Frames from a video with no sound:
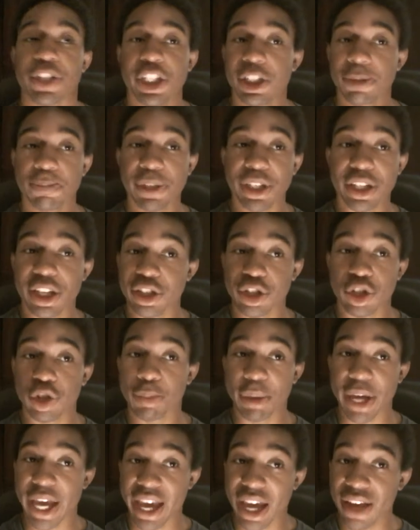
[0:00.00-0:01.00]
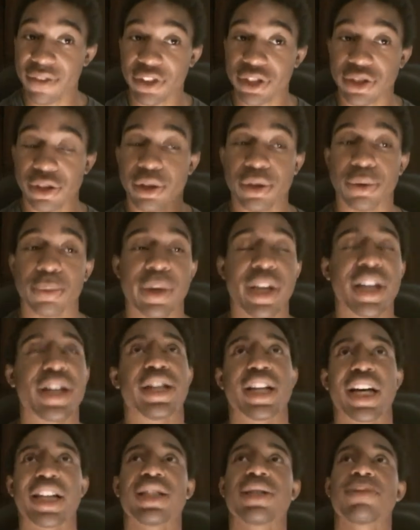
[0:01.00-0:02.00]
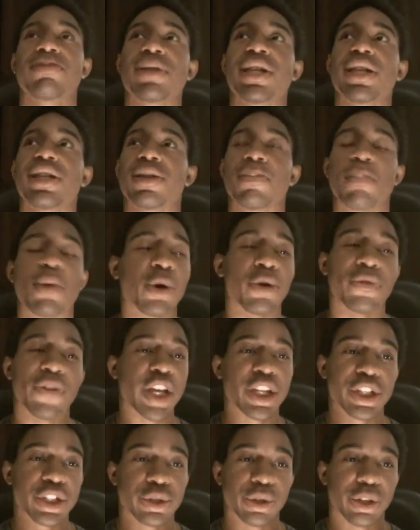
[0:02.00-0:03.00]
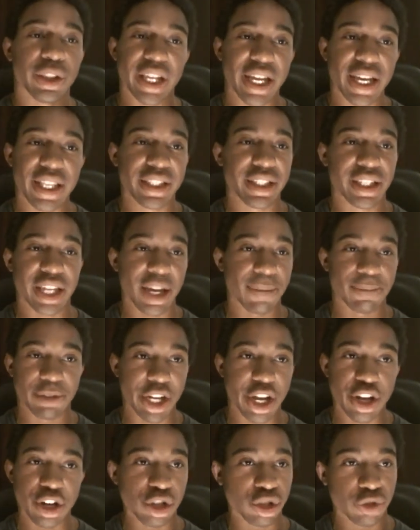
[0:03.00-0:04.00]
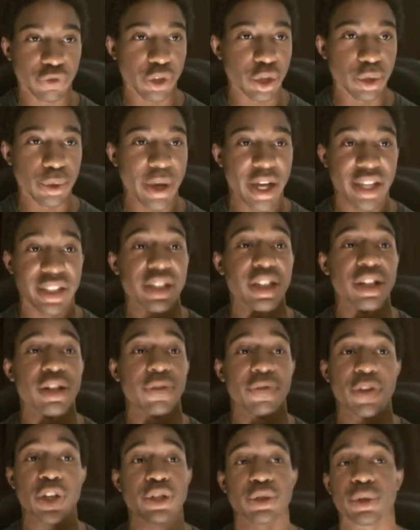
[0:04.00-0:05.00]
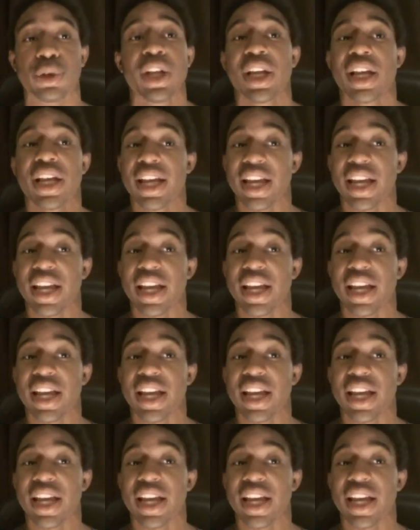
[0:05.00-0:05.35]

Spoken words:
just because you behave a certain way doesn't mean the motivational landscape changes for you as an individual,